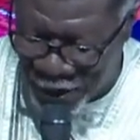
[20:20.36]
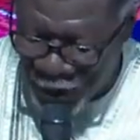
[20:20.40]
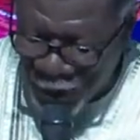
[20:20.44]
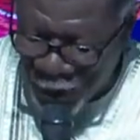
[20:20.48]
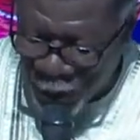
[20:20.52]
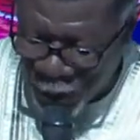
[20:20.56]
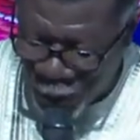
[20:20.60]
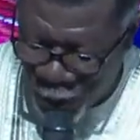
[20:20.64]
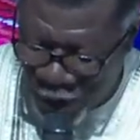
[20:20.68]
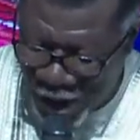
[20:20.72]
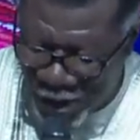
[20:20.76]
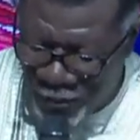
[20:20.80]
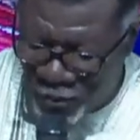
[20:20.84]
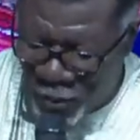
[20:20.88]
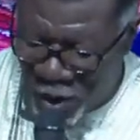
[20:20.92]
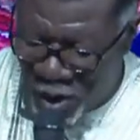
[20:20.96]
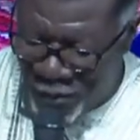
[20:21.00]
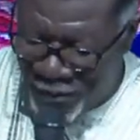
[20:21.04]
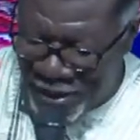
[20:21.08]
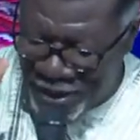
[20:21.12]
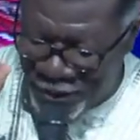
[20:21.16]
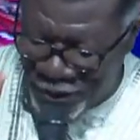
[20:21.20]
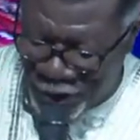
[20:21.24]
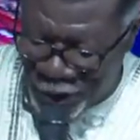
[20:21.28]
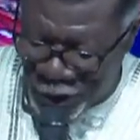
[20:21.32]
One
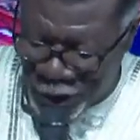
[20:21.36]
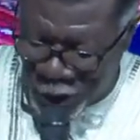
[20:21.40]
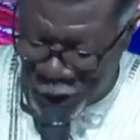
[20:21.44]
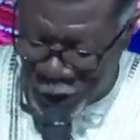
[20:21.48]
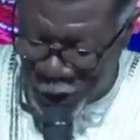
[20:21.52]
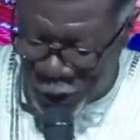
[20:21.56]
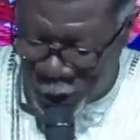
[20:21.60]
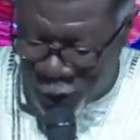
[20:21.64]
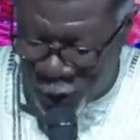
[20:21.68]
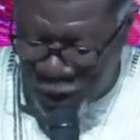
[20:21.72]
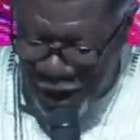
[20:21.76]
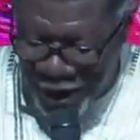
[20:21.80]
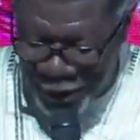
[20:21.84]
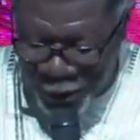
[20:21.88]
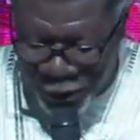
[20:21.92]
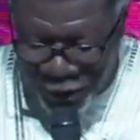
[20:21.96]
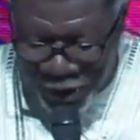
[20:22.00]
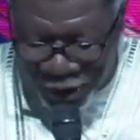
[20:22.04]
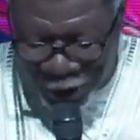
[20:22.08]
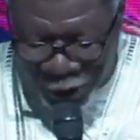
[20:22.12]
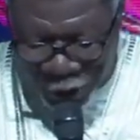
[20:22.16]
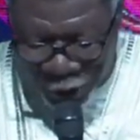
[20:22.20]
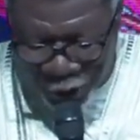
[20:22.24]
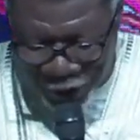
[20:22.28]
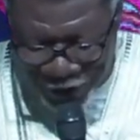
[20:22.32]
moment you don't know where you
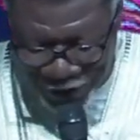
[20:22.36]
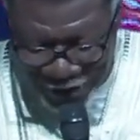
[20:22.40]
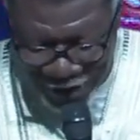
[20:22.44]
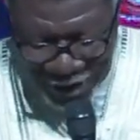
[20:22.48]
are going,